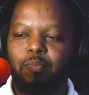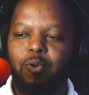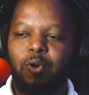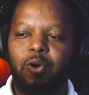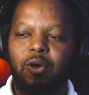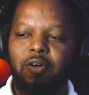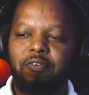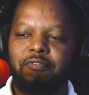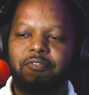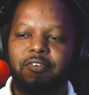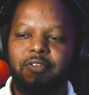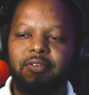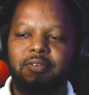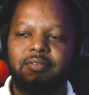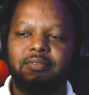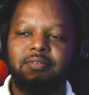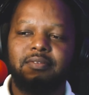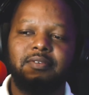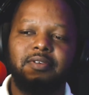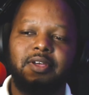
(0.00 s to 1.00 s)
more often
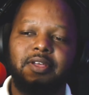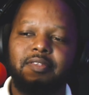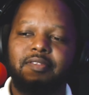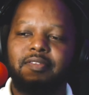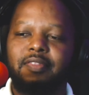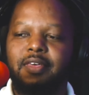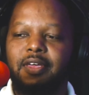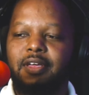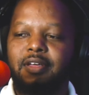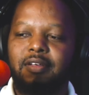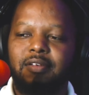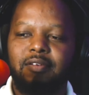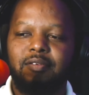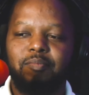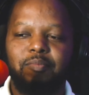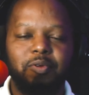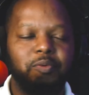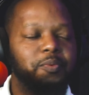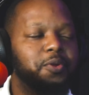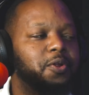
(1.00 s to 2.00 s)
it's there,
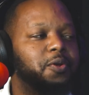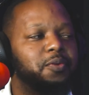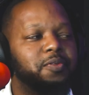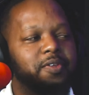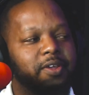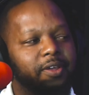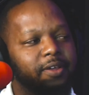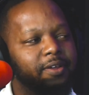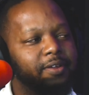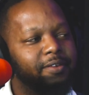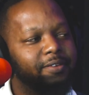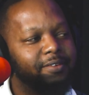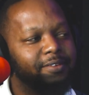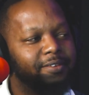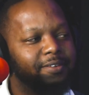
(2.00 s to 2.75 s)
but we don't take it.